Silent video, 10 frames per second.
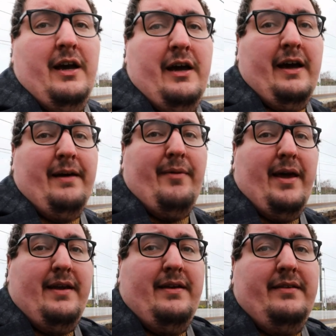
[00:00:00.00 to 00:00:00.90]
and
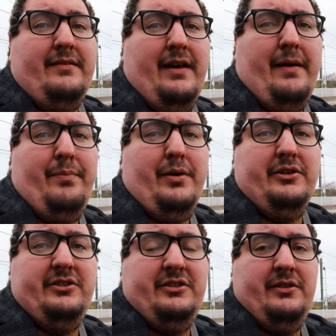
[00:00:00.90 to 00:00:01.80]
there is a
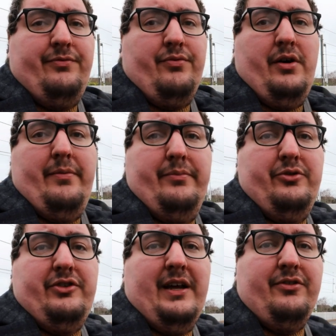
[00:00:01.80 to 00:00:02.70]
bus from
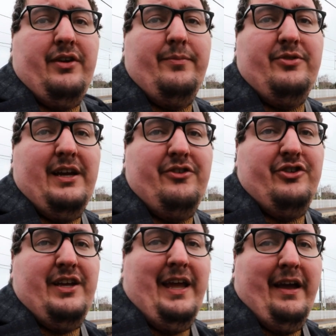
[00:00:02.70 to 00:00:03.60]
just outside the
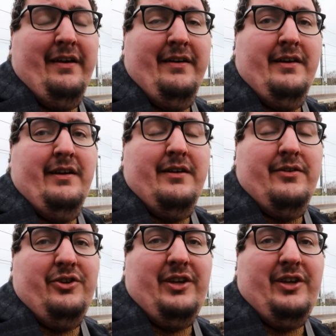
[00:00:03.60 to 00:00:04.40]
station here that will